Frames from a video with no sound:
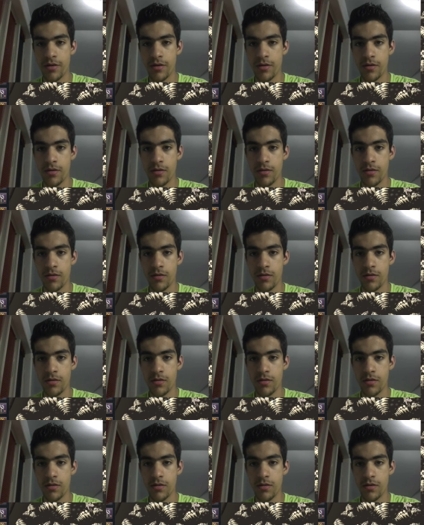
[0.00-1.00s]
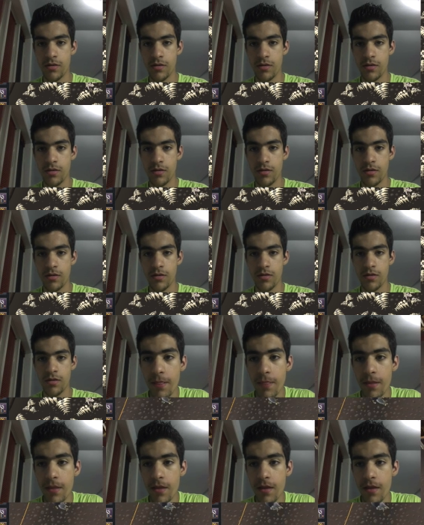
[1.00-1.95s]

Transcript: [no speech]